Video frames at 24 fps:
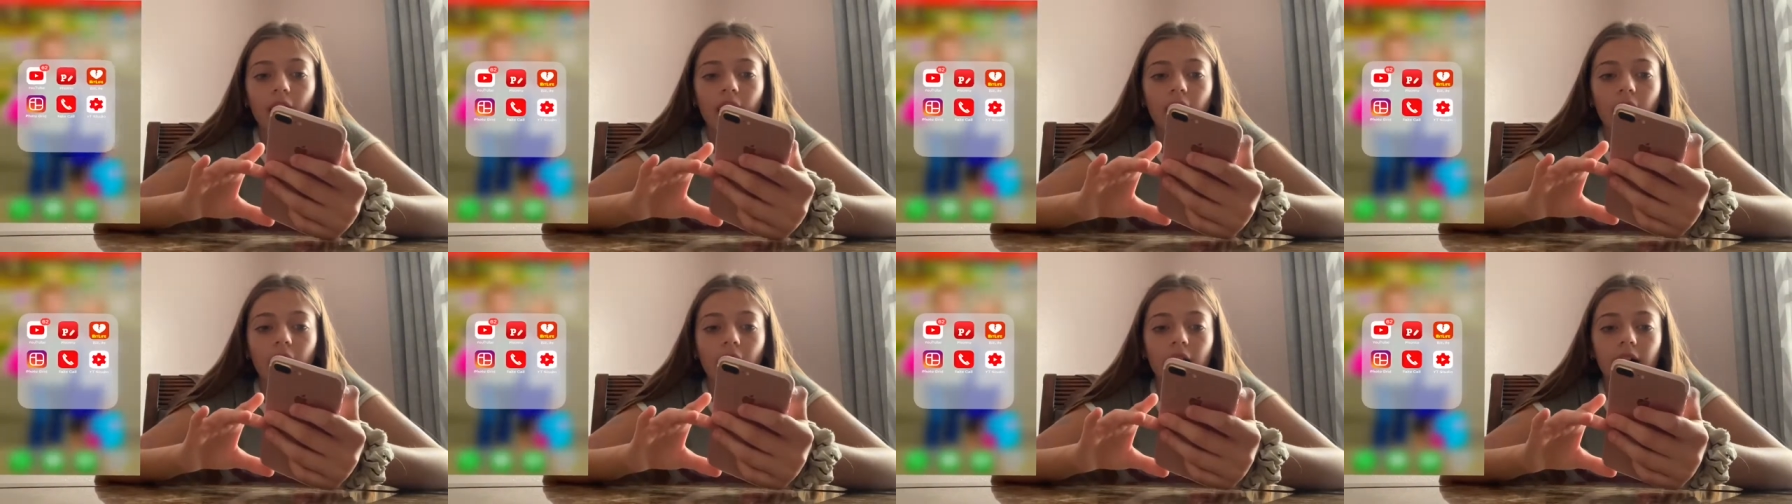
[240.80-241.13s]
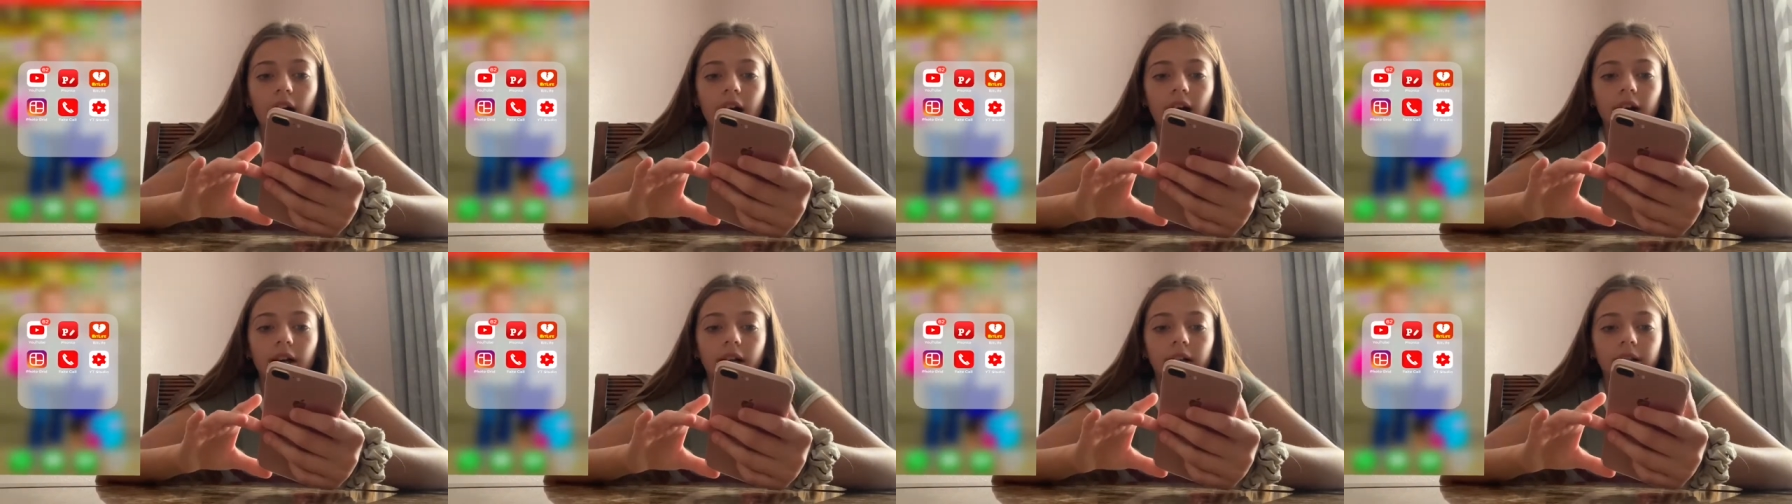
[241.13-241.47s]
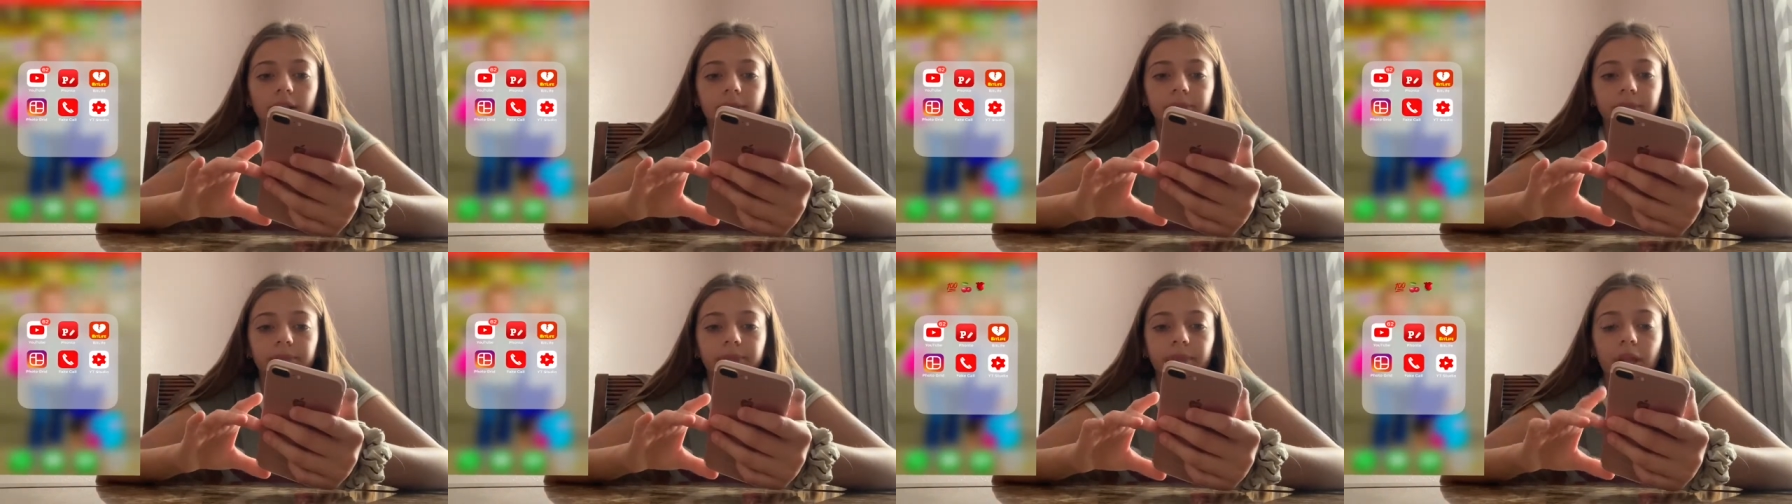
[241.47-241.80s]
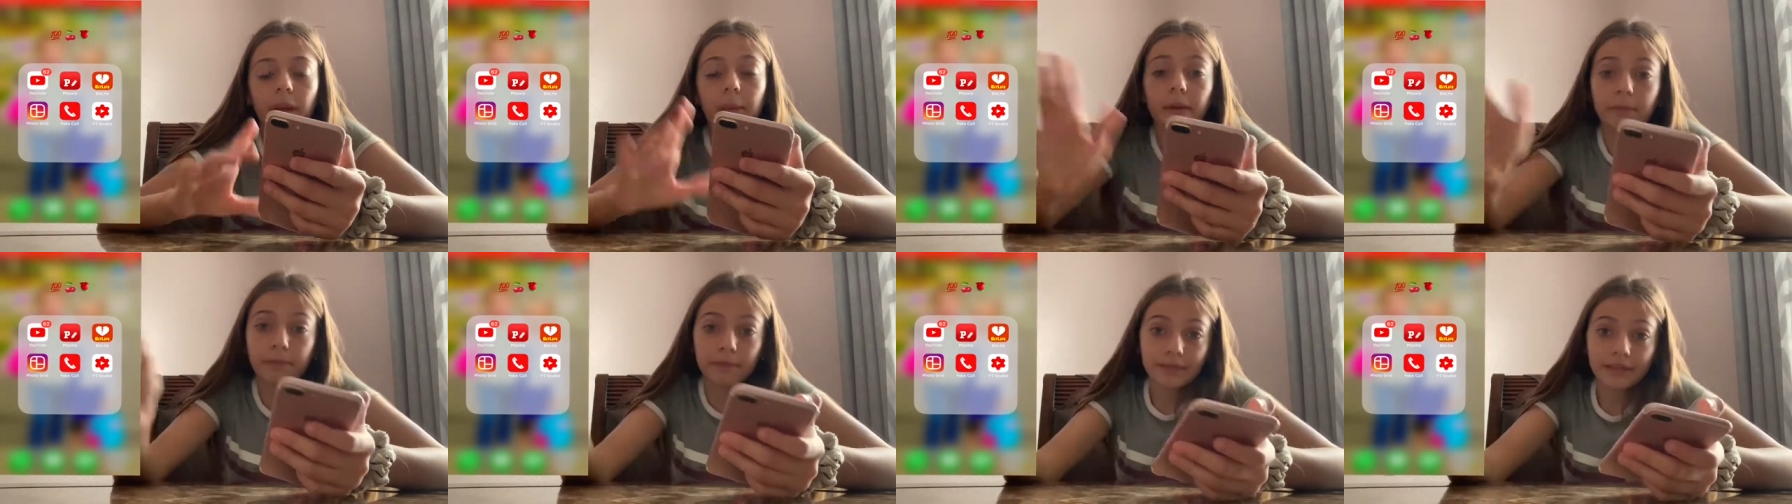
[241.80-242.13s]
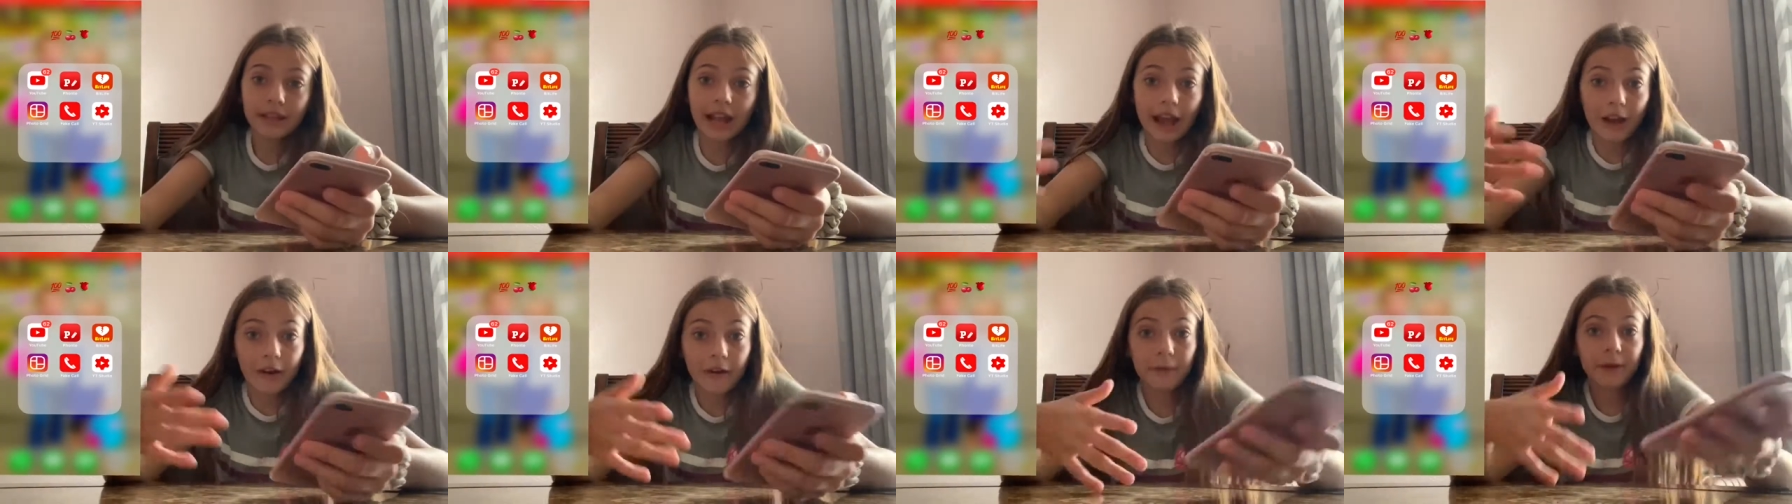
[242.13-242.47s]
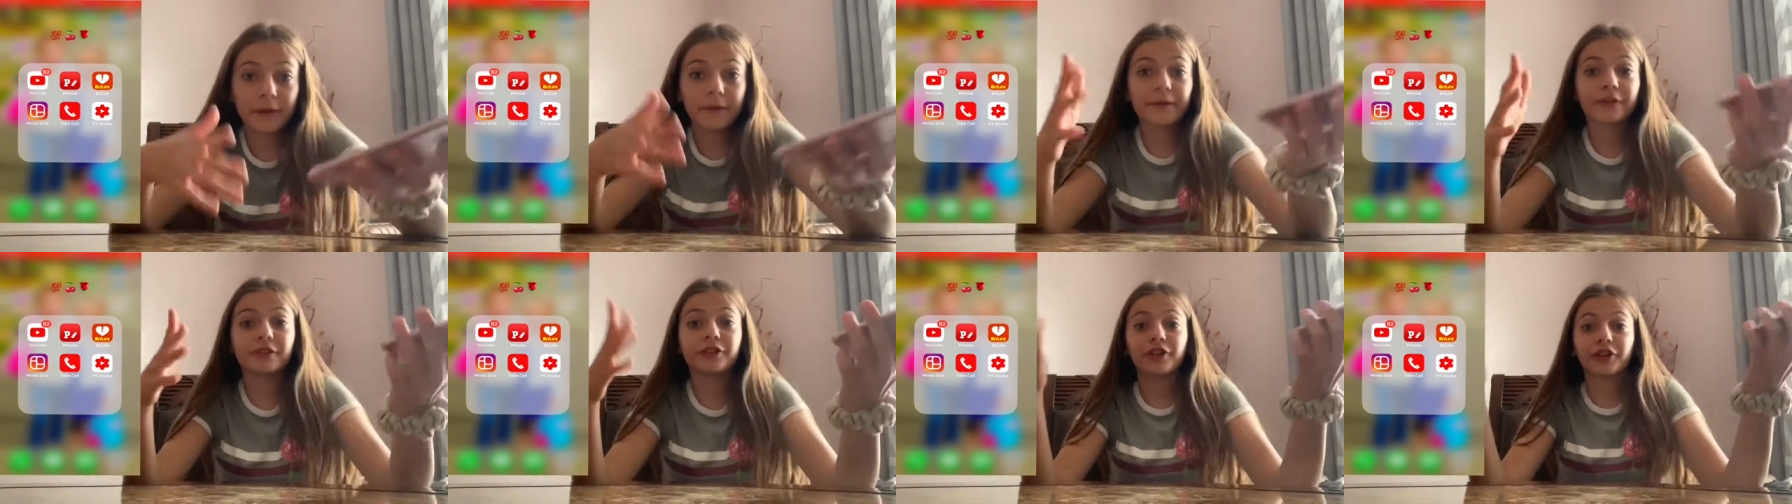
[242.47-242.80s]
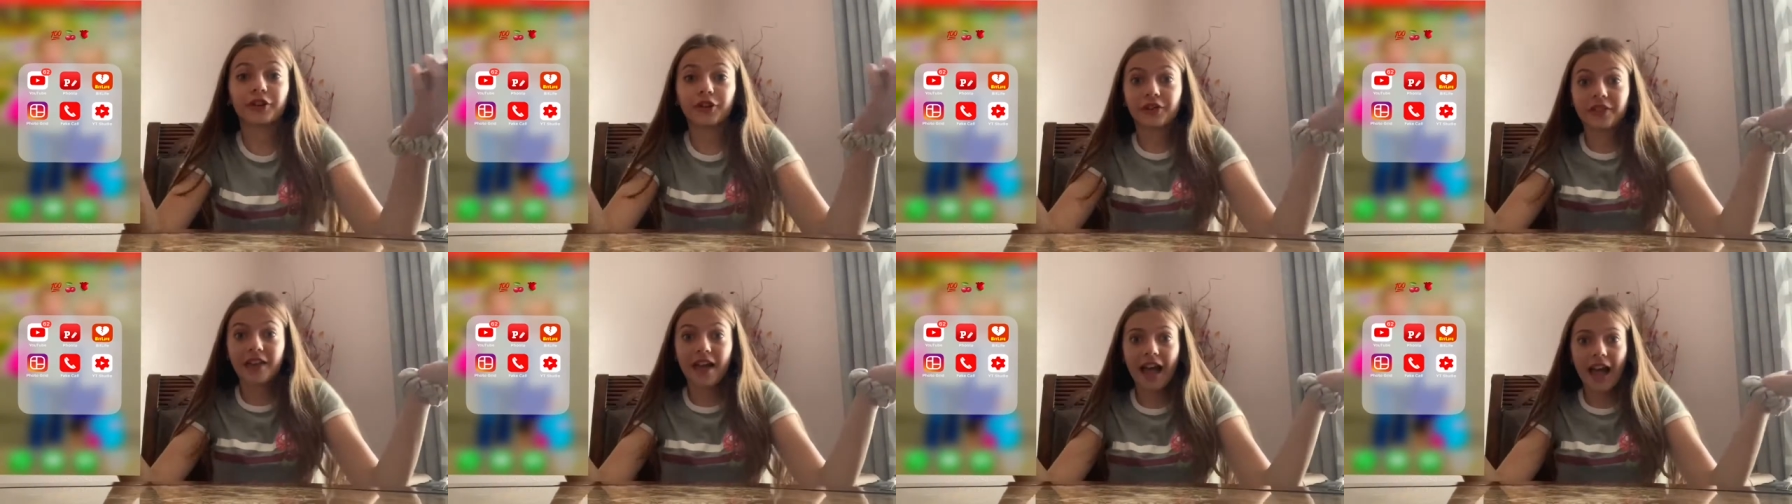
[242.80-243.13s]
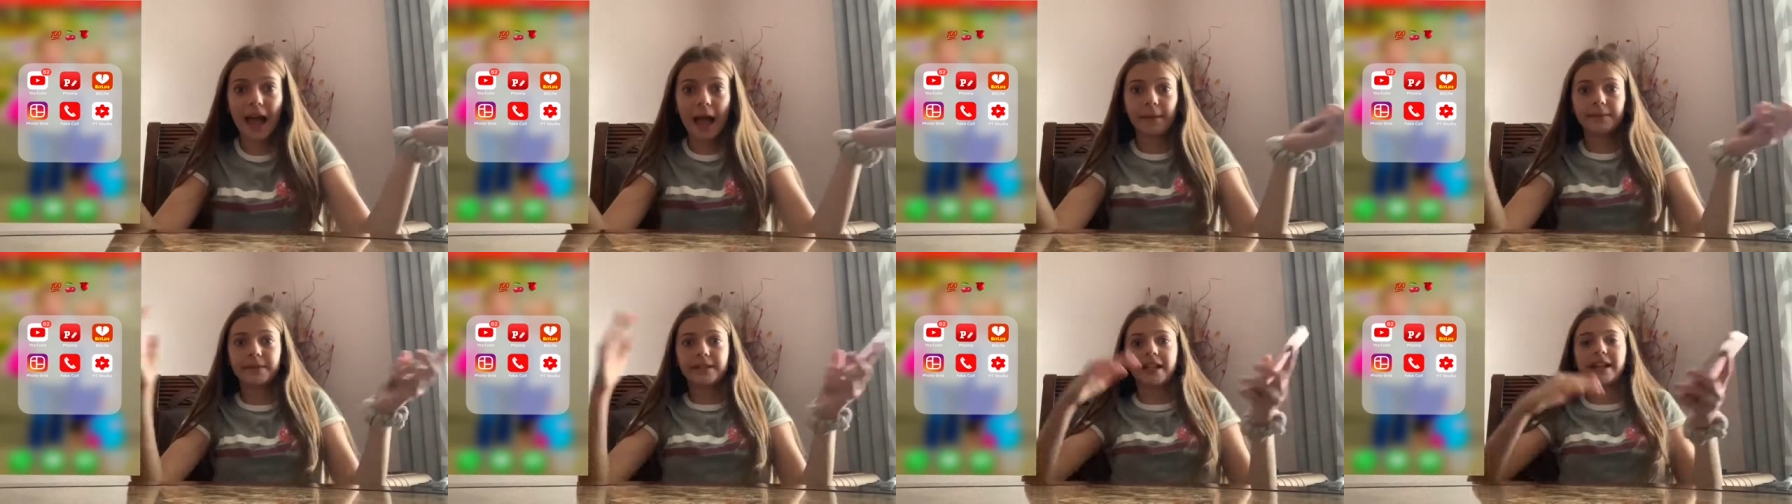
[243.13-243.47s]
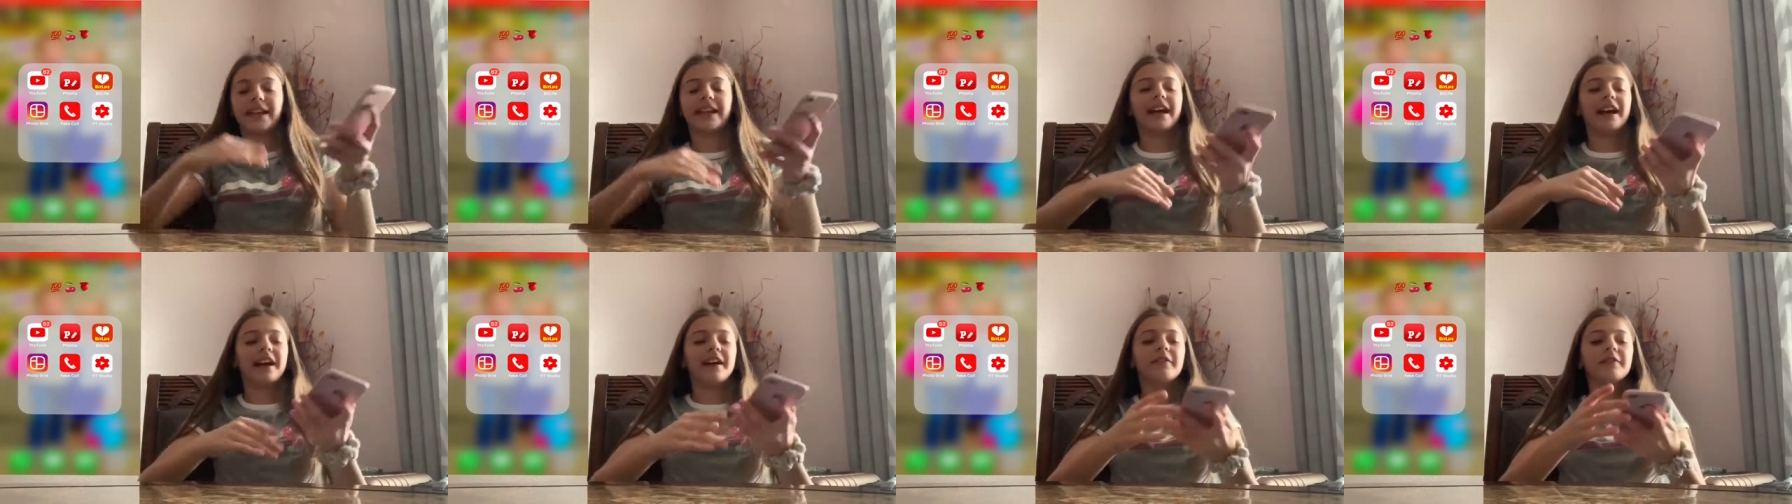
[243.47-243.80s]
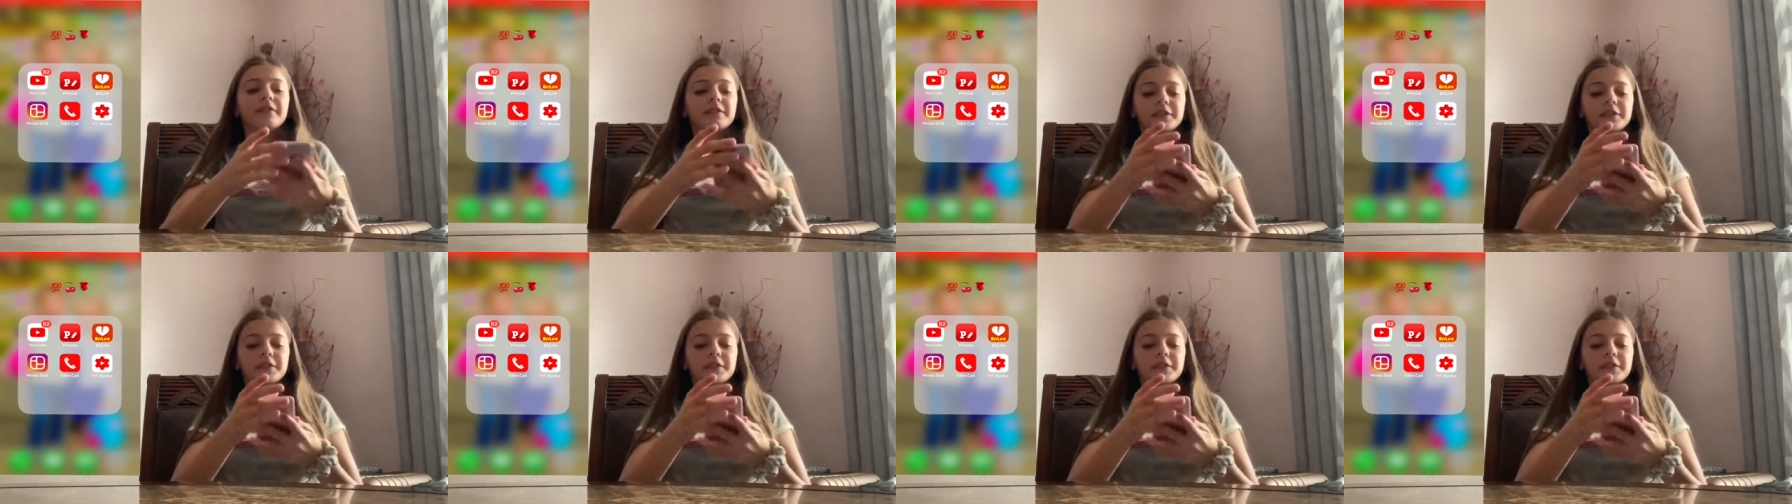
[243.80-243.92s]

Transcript: Um, I'm, now I'm going to be showing you the apps that I have.